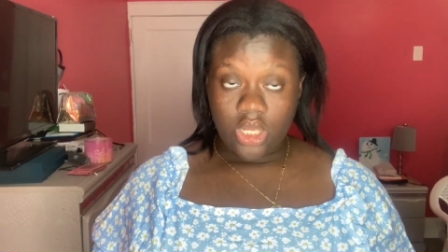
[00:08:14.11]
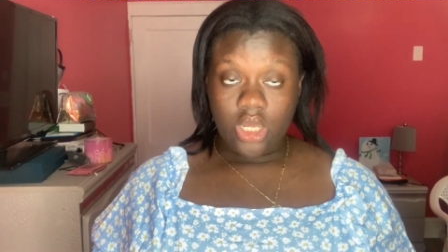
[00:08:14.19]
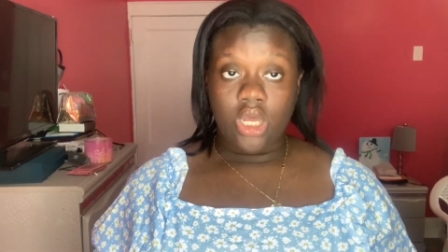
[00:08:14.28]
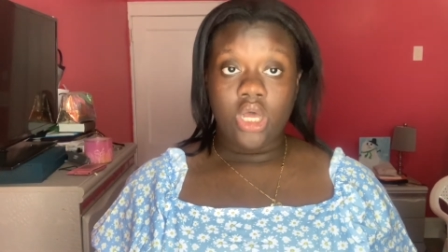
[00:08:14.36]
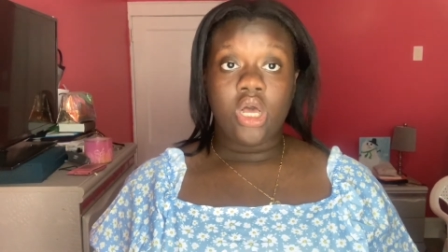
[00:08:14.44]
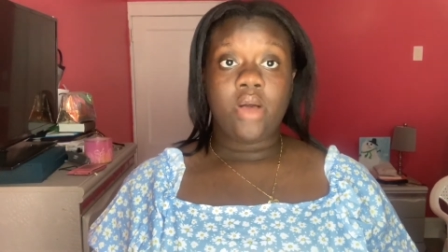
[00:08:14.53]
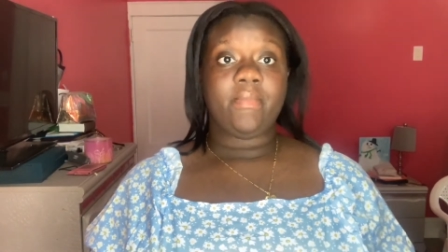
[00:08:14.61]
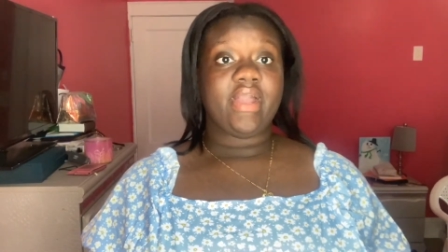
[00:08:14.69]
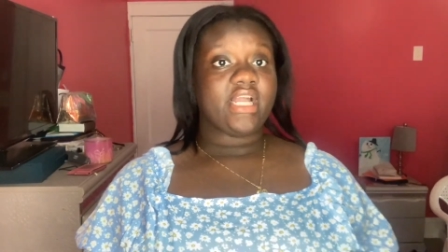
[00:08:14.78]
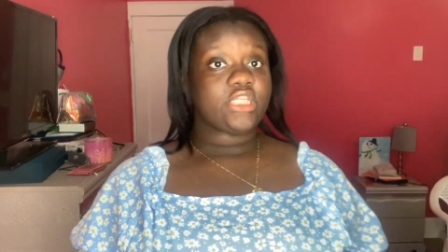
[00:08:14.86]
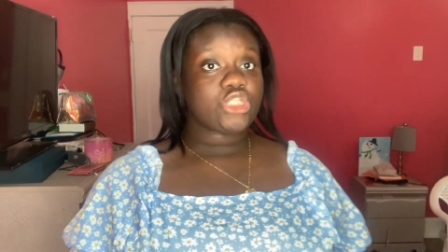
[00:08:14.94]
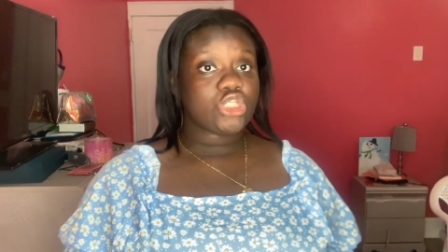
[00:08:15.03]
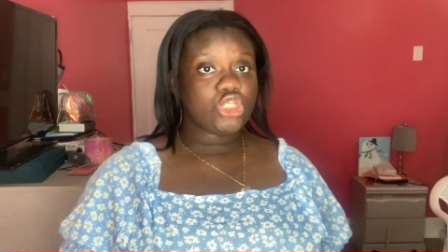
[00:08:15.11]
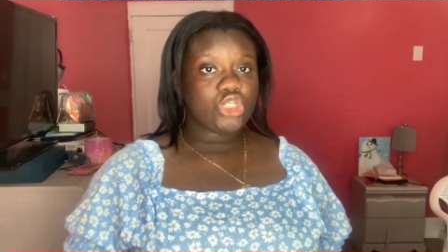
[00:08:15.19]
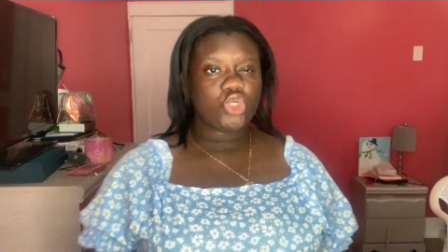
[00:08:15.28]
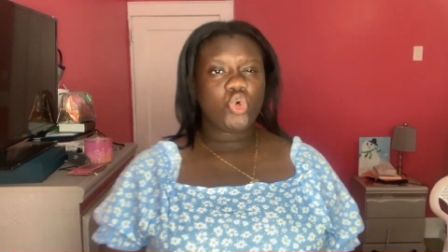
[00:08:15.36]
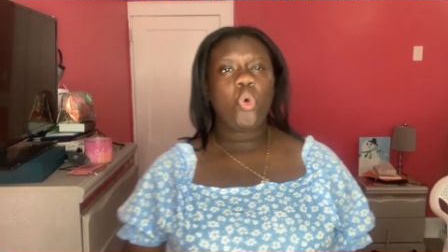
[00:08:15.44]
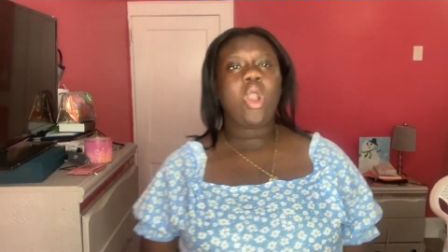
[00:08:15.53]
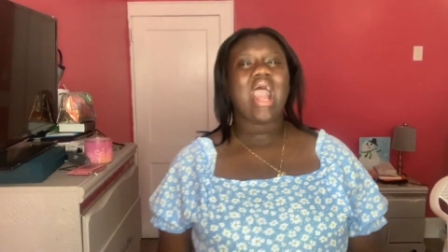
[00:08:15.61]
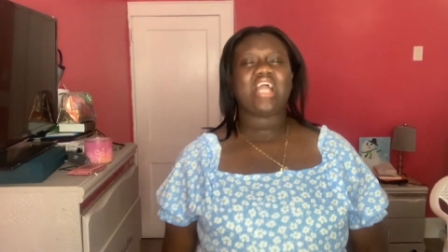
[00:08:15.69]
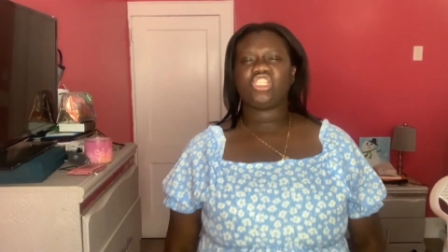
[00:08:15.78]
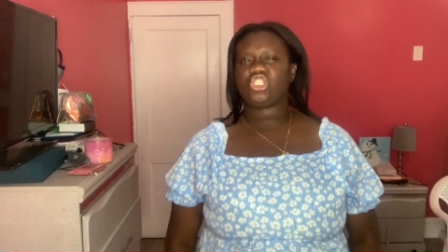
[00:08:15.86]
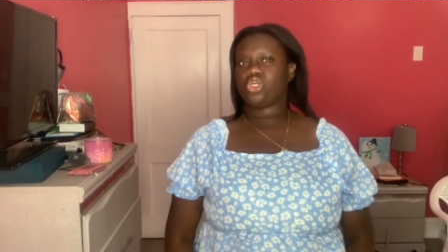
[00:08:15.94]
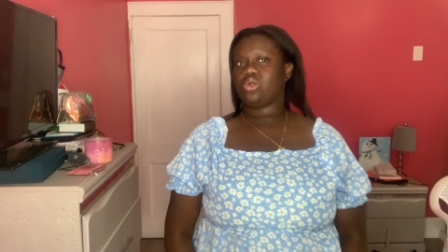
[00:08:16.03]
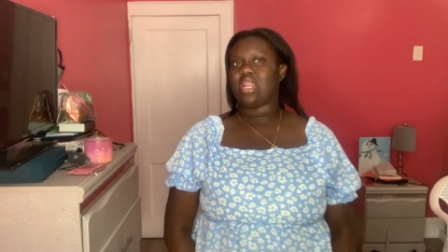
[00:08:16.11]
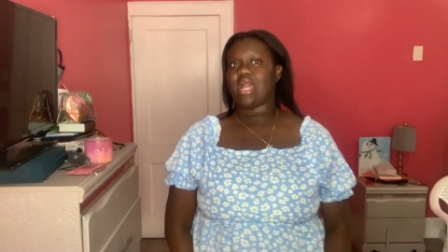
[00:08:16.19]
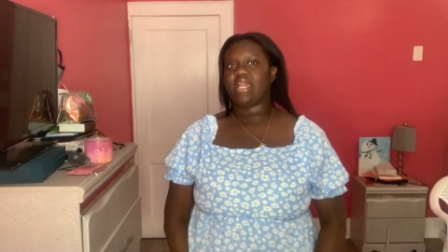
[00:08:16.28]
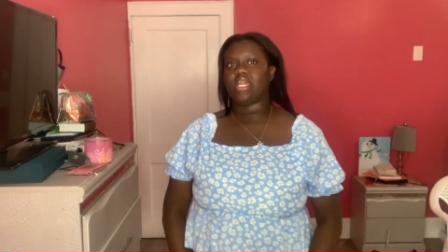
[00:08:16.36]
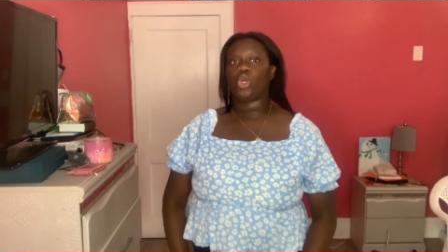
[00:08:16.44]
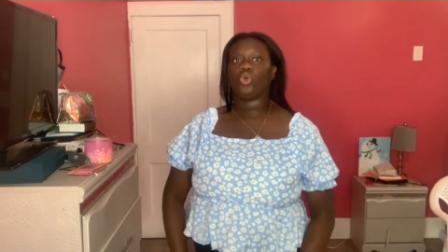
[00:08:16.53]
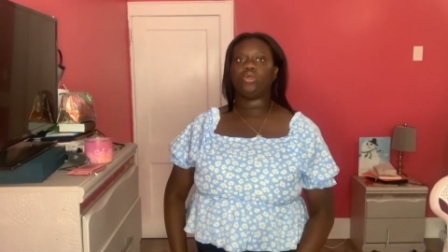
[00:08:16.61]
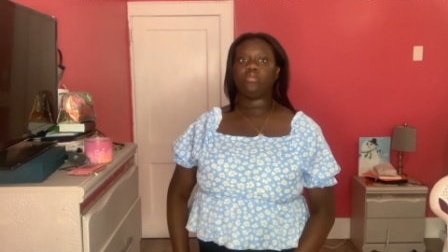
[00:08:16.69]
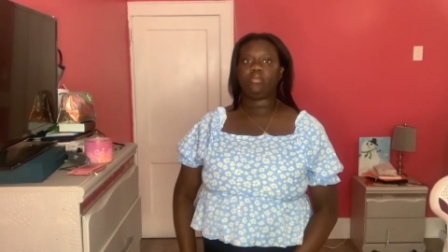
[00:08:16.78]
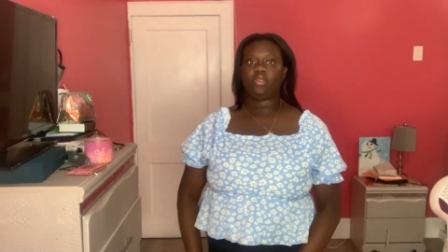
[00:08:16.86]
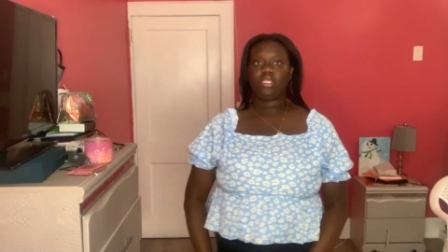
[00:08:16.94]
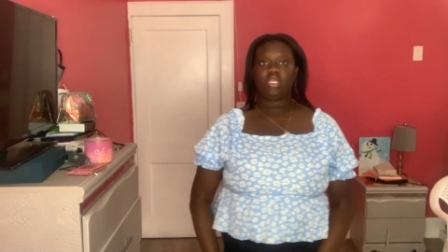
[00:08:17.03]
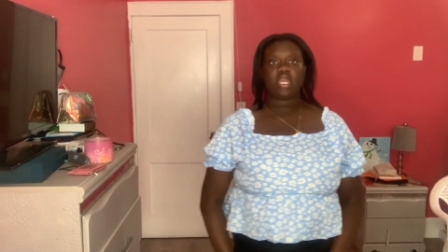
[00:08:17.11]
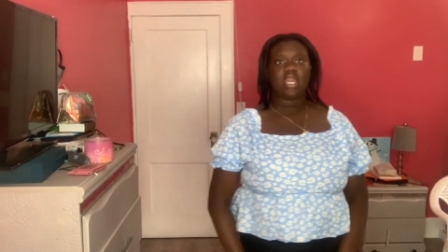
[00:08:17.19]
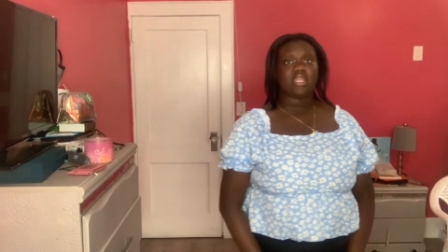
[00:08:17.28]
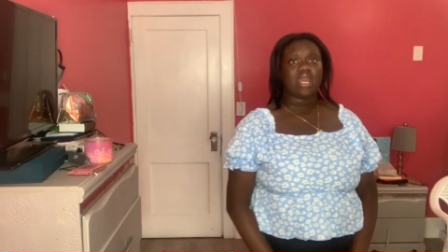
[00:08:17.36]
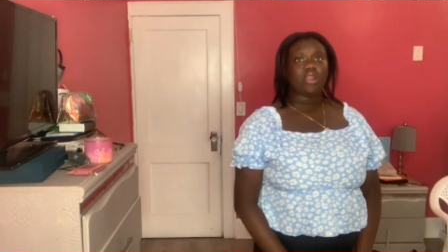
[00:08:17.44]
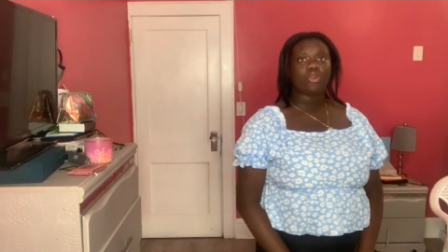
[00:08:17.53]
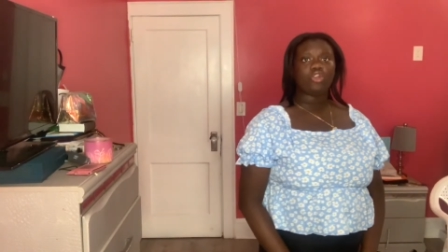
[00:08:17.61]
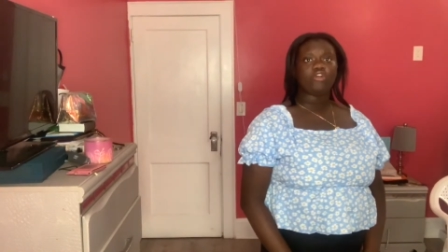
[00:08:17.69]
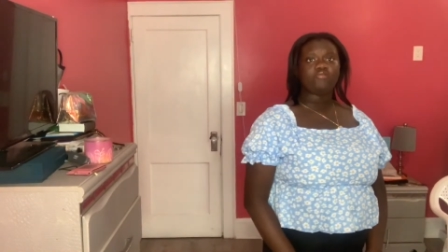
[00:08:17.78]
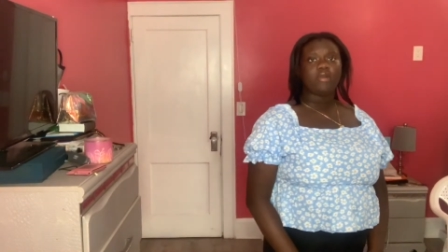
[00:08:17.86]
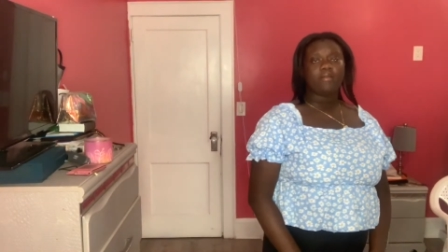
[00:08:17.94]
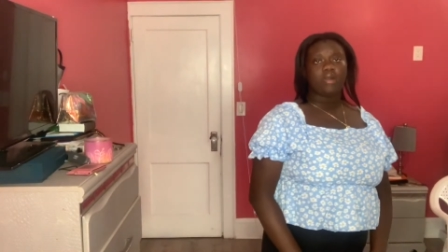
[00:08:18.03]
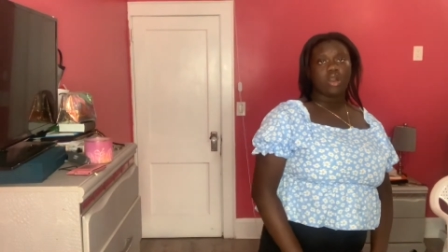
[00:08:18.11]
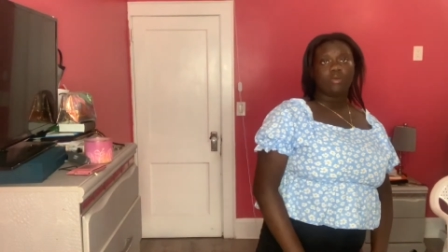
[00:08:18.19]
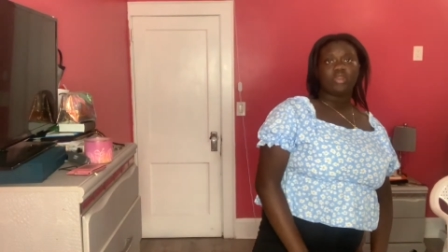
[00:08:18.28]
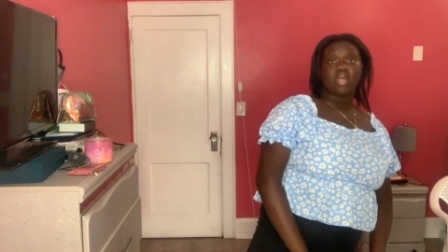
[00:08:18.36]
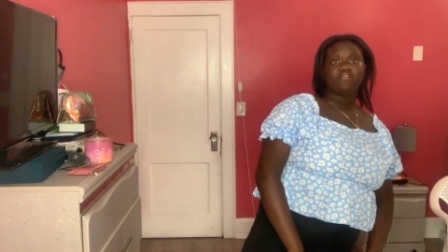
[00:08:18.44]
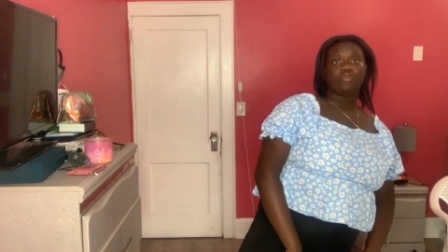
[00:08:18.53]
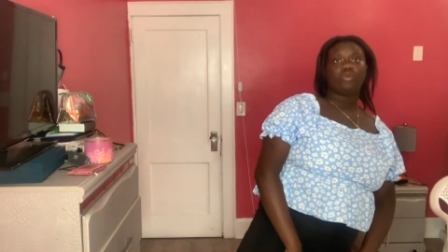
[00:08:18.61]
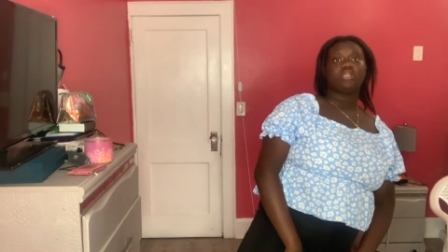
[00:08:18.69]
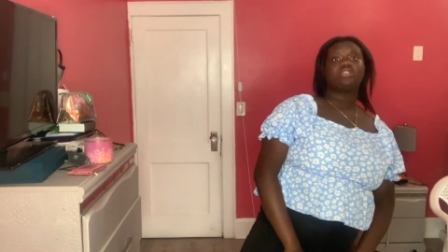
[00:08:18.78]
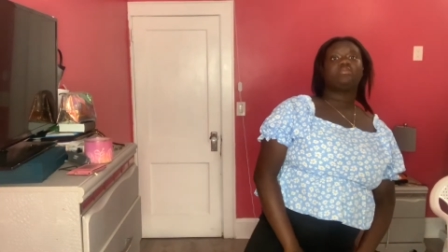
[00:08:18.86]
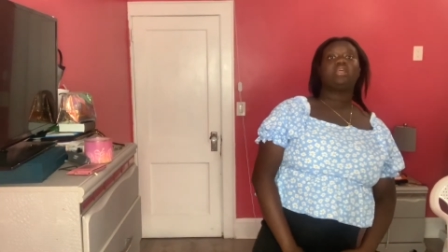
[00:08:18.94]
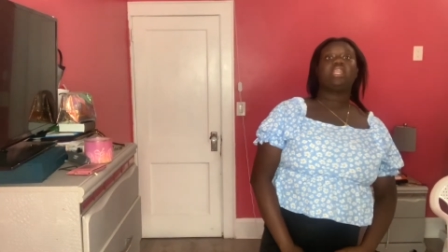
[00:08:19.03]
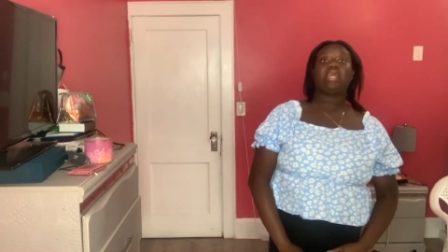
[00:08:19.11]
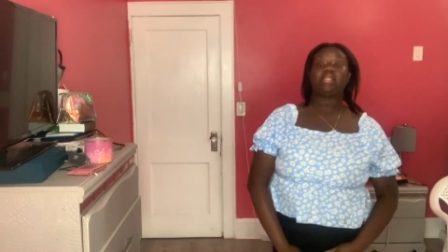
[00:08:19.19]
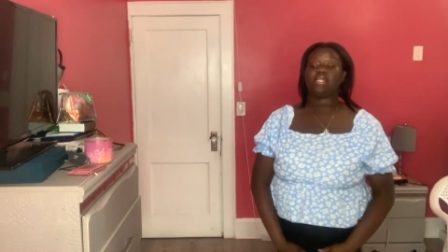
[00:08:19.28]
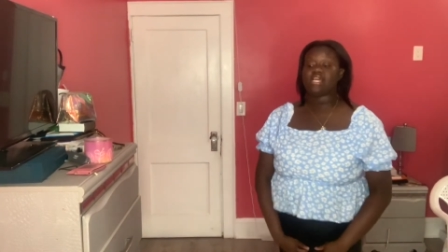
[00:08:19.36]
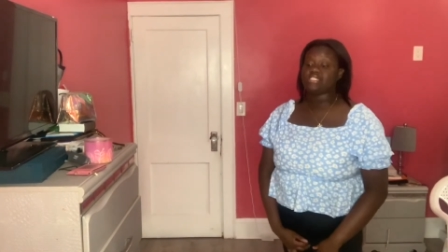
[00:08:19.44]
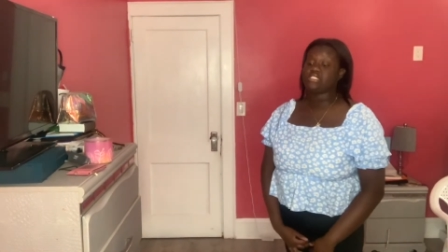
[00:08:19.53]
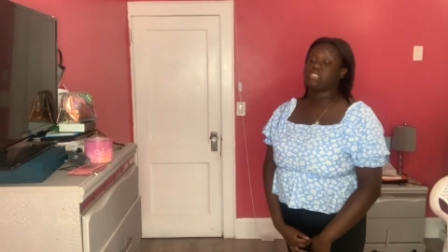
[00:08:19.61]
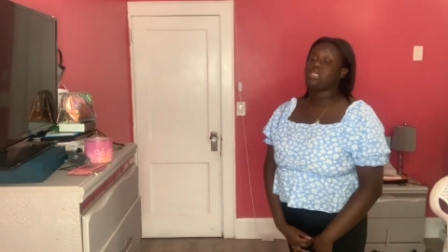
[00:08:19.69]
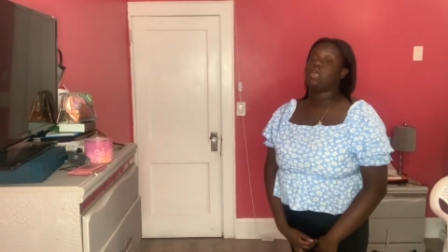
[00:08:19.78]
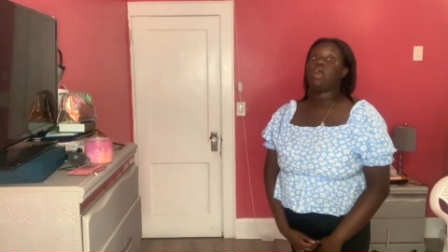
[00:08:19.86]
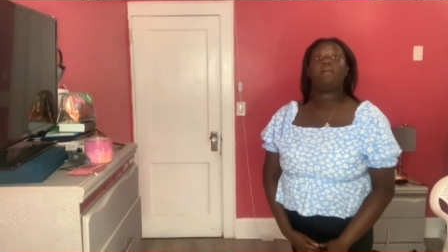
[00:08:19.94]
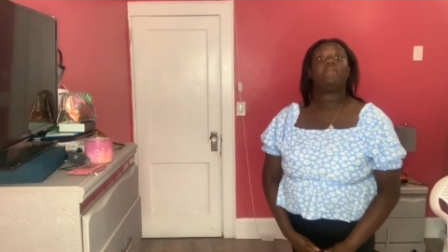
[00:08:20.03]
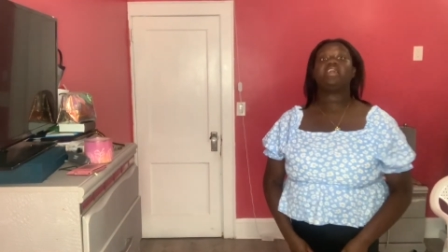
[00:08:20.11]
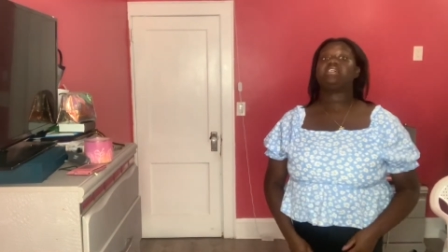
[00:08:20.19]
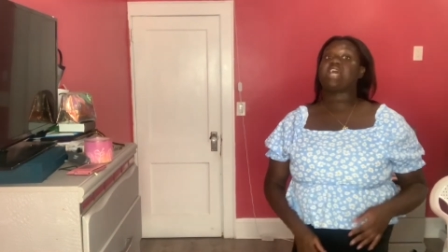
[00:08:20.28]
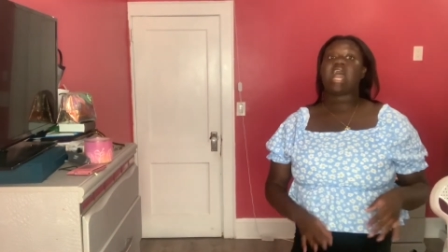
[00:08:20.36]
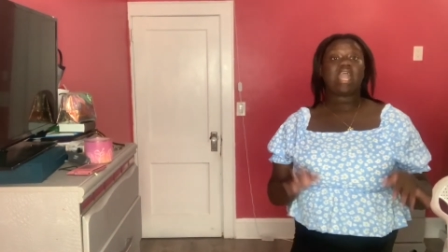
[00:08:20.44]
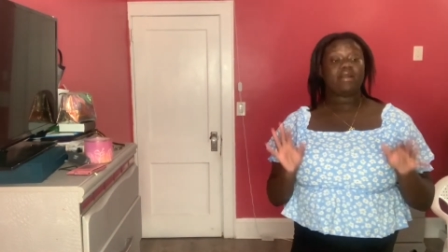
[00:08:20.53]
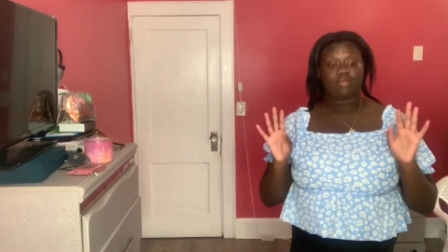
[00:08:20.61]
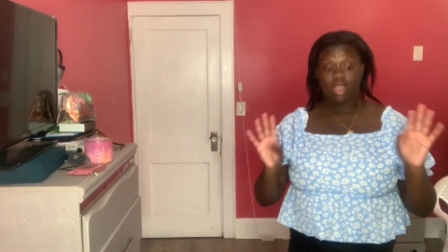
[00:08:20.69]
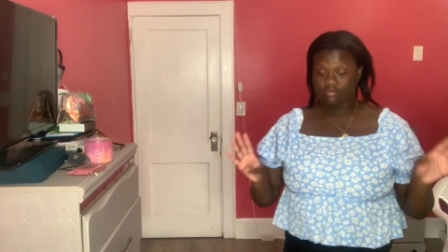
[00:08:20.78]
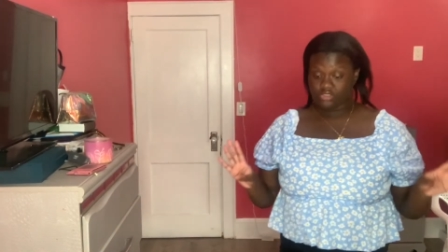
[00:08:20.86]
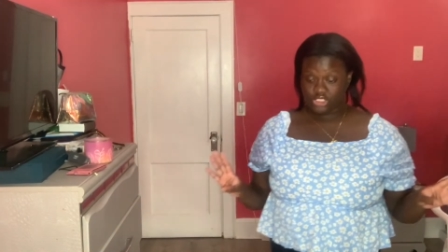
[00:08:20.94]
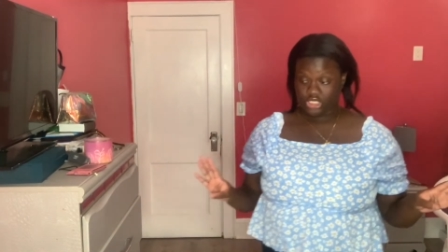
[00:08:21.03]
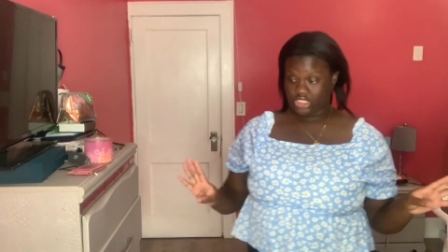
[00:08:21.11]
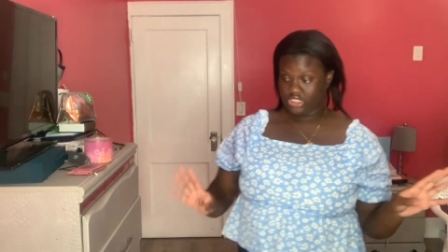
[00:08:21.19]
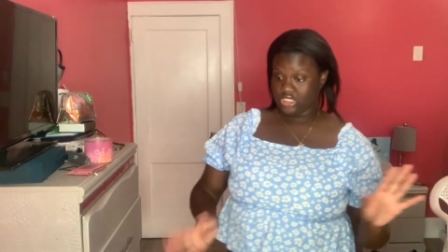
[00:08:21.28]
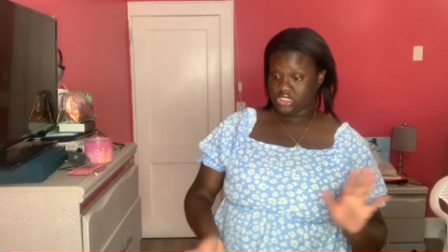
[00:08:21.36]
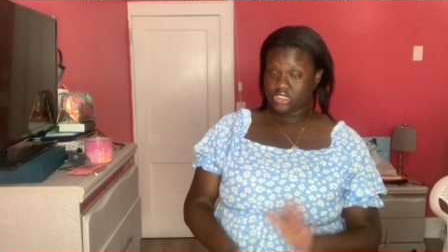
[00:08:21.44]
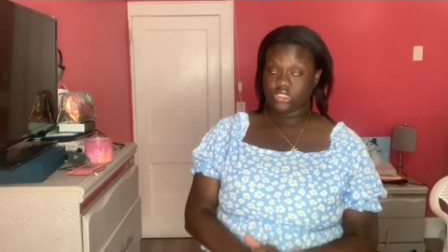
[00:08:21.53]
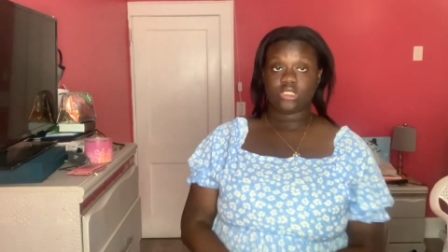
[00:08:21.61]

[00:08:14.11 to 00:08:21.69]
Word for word: Um, it's cute, I just don't like it on me. And I don't know if my mom would ever wear something like this because I am not returning this.